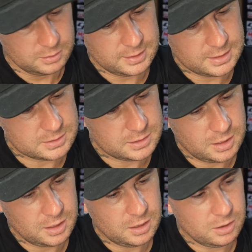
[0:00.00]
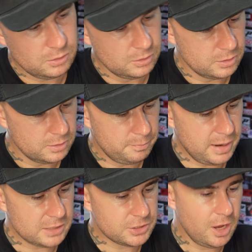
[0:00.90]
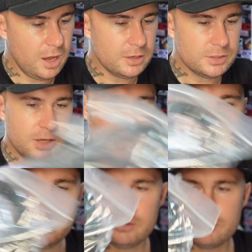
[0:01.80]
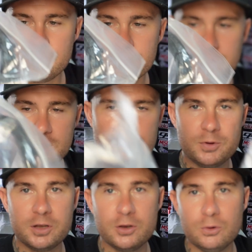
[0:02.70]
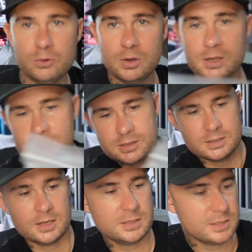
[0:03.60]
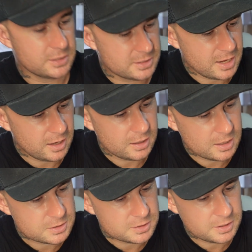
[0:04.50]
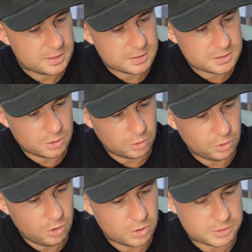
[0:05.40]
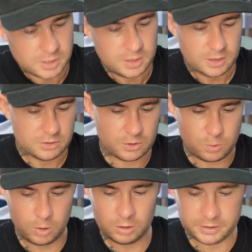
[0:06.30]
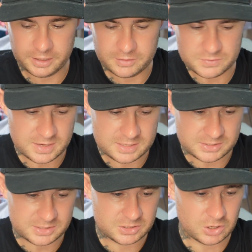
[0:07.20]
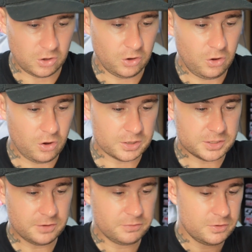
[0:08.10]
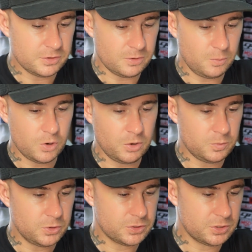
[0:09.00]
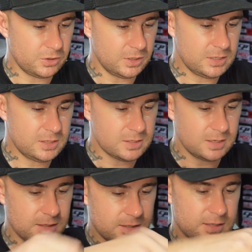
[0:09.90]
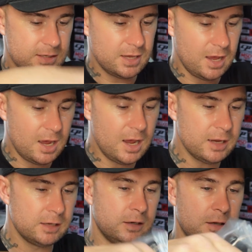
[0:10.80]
That's our patch harness there. That's pretty cool. That's insane actually. That's a lot. The quality of this is a lot different than what I'm used to. This is insane.